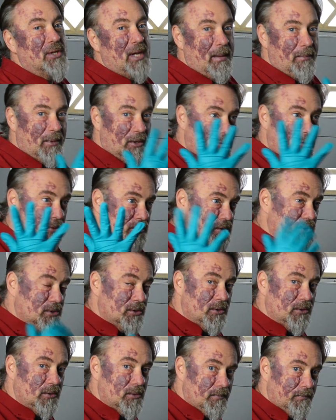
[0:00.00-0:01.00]
chemicals
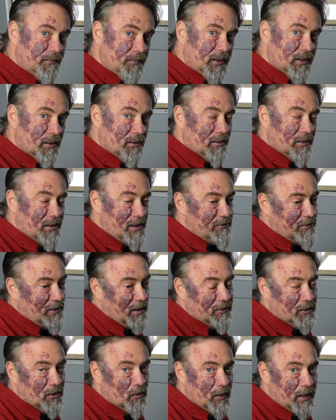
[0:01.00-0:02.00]
do, you know, they
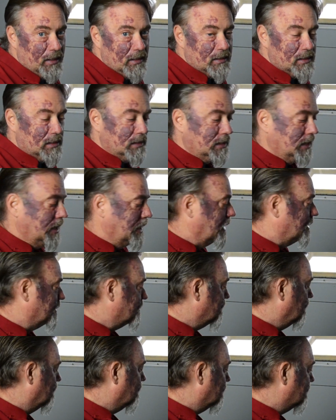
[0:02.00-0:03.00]
find their way into the air,
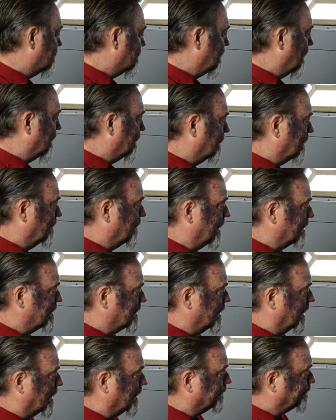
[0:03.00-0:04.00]
so it's not the best
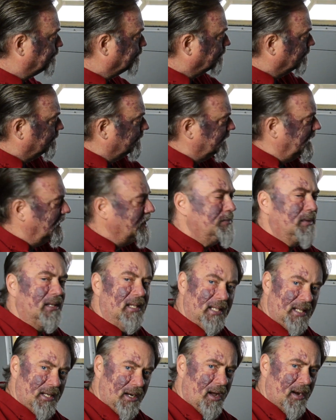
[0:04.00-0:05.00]
thing. Keep a
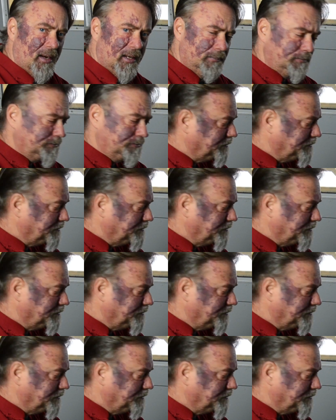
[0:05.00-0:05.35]
lid on it.